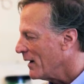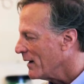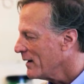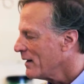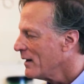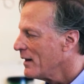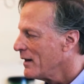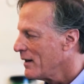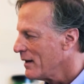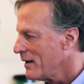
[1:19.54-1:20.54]

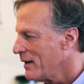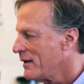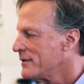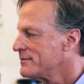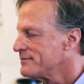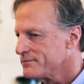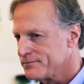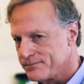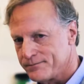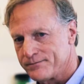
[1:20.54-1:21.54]

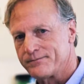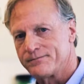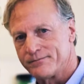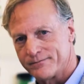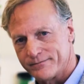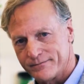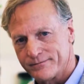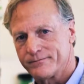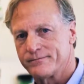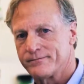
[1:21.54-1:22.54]

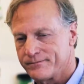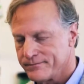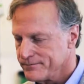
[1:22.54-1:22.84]
(not speaking)